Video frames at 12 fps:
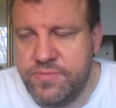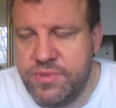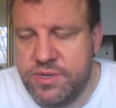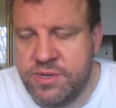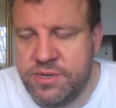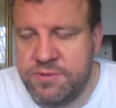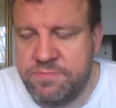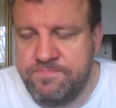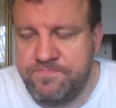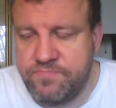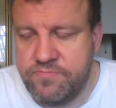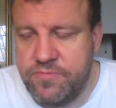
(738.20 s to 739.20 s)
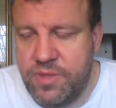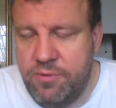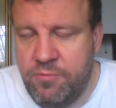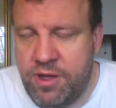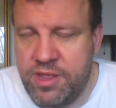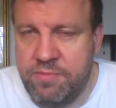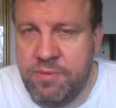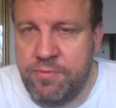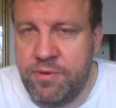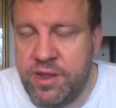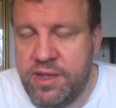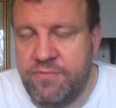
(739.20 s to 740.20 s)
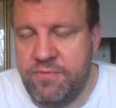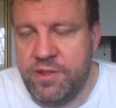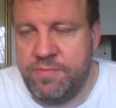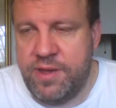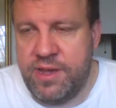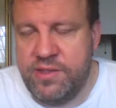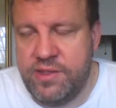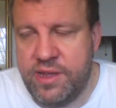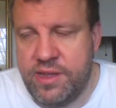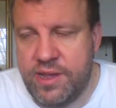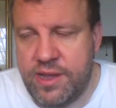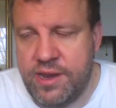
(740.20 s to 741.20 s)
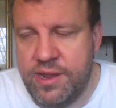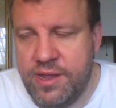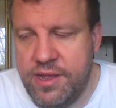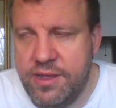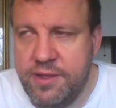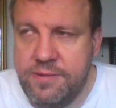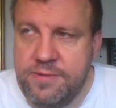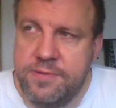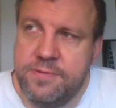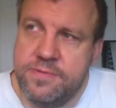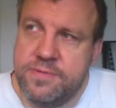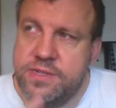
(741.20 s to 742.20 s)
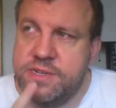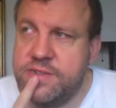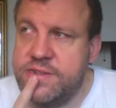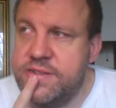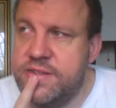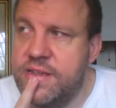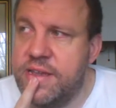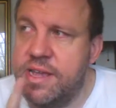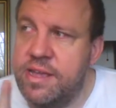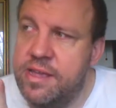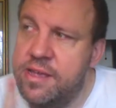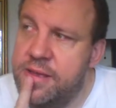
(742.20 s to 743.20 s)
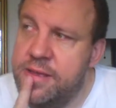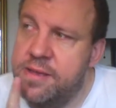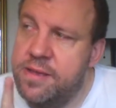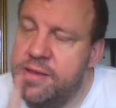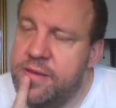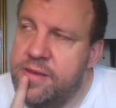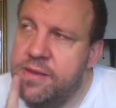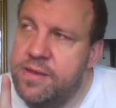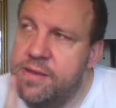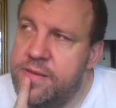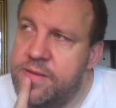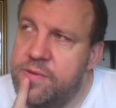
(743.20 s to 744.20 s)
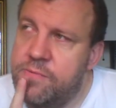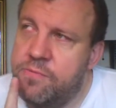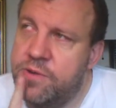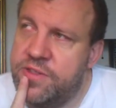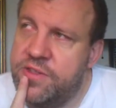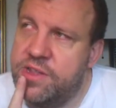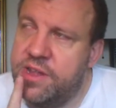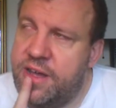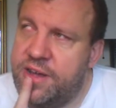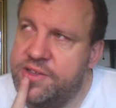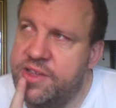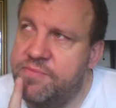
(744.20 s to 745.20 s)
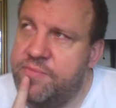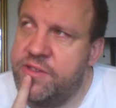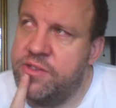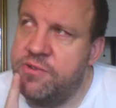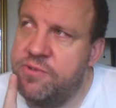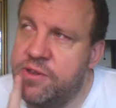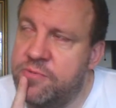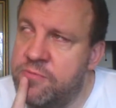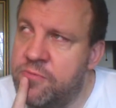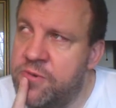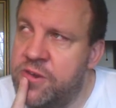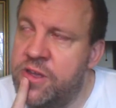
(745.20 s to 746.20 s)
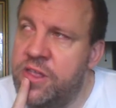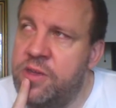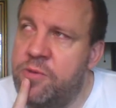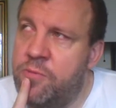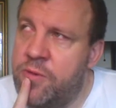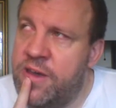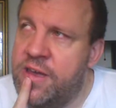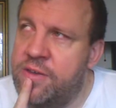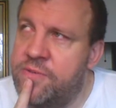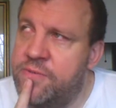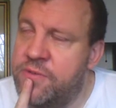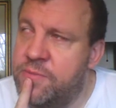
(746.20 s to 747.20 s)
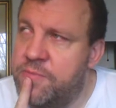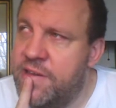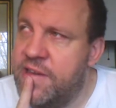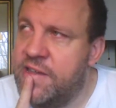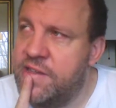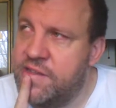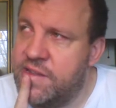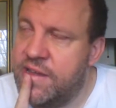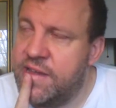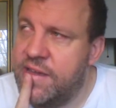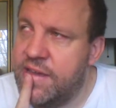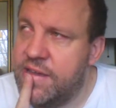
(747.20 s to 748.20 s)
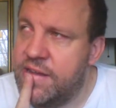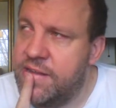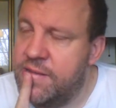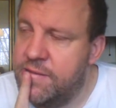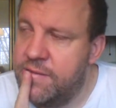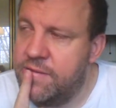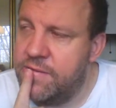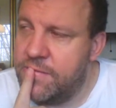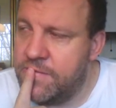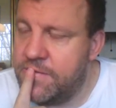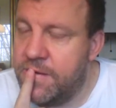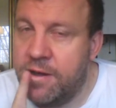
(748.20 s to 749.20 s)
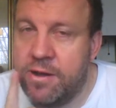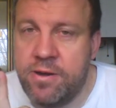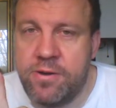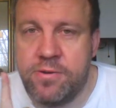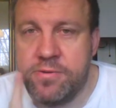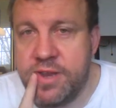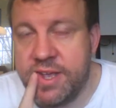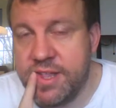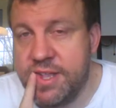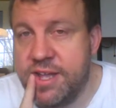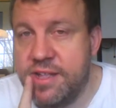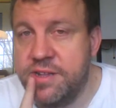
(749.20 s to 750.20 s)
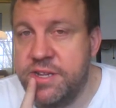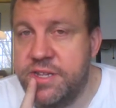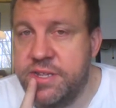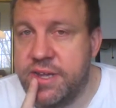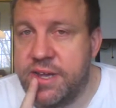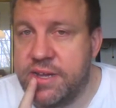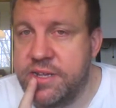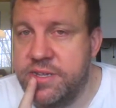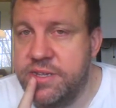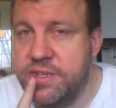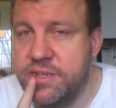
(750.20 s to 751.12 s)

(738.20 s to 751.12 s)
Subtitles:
while they've been printing it for this past decade? Now let's see. What stocks have been doing really well for the past decade? Oh, technology stocks.